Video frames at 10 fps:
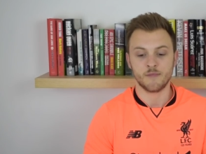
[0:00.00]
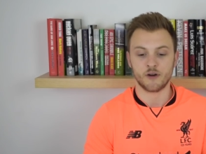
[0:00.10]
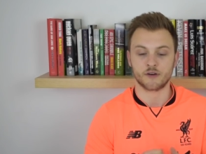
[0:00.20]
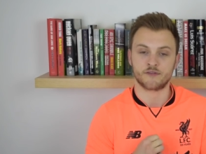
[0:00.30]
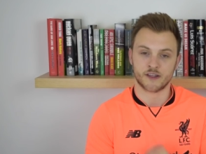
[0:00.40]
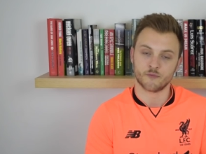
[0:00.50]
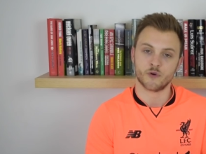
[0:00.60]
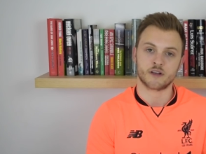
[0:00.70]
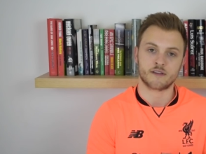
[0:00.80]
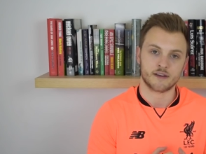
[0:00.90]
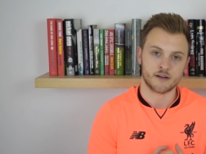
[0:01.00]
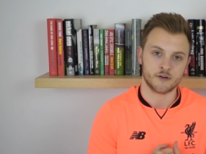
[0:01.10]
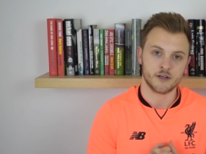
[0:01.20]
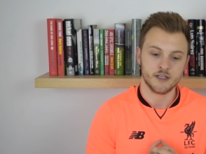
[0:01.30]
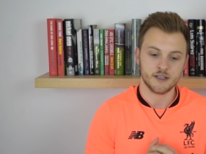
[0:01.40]
but Ox didn't want to
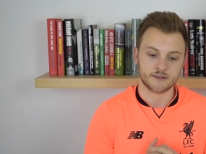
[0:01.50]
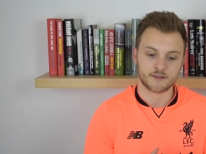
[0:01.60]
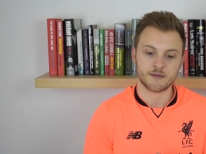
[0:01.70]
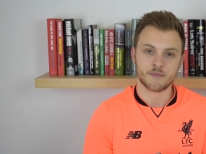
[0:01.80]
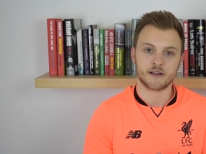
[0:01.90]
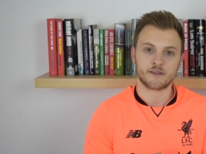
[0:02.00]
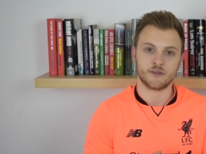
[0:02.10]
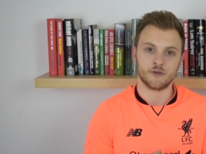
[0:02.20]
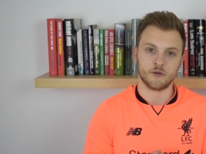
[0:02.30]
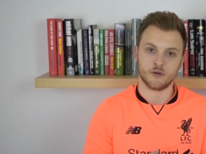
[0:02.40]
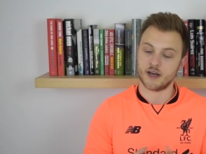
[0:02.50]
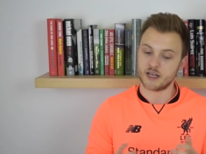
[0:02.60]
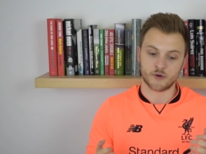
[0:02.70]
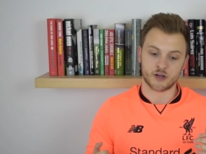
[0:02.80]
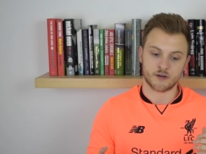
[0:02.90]
tell his teammates or
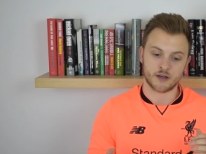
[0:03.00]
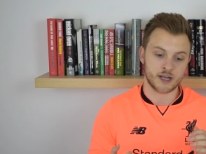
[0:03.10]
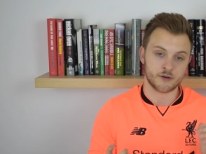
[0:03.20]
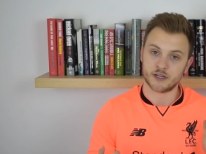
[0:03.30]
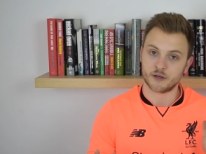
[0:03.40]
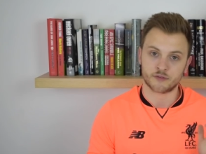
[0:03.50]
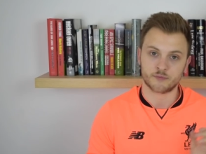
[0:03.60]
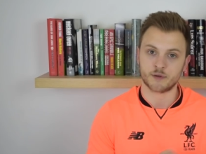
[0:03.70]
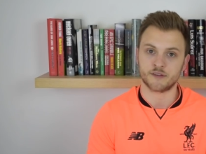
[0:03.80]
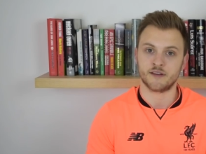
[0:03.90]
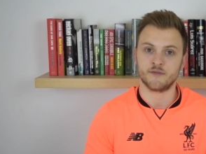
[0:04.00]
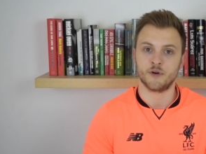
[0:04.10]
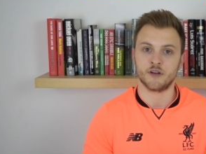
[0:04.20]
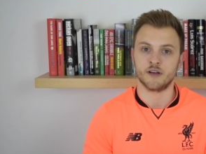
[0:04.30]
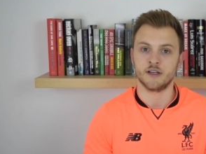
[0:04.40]
anyone or anyone else because he didn't
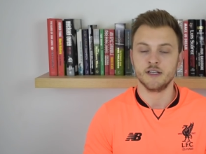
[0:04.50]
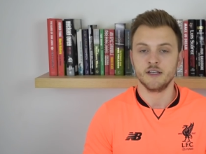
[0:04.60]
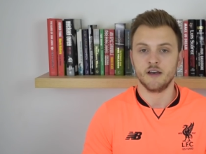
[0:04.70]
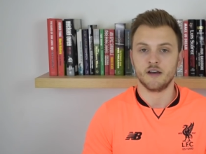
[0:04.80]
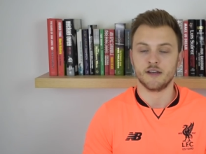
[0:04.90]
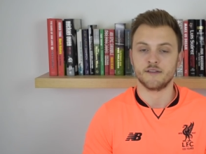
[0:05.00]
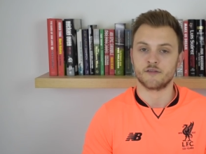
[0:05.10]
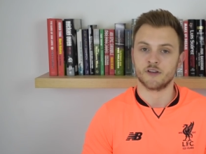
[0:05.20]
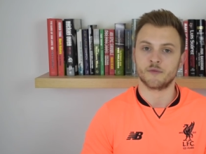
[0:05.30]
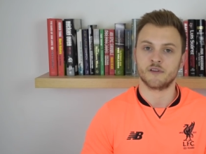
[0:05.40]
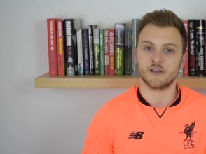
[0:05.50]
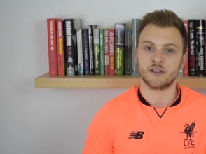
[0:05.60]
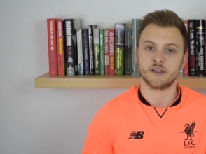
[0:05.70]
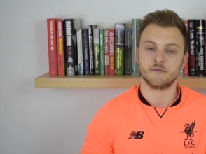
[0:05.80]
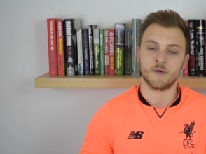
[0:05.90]
want to uh, interrupt
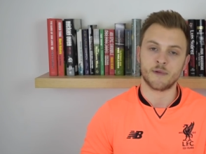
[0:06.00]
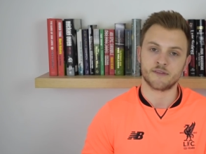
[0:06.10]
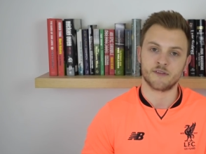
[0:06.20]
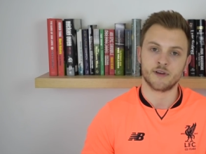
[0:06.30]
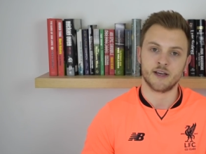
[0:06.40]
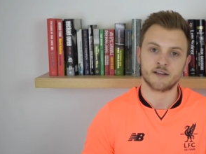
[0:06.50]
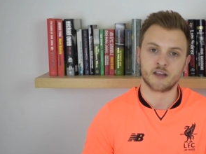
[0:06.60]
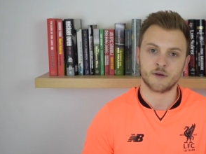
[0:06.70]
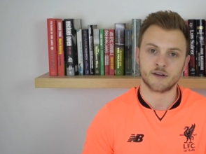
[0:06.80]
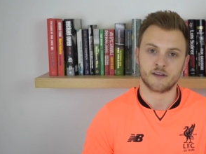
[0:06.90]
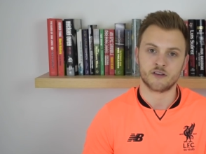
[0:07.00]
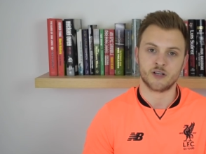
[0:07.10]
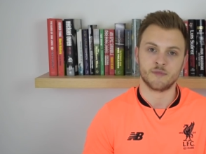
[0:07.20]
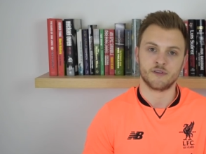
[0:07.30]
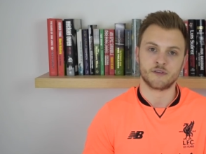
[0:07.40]
the momentum we had going into that Champions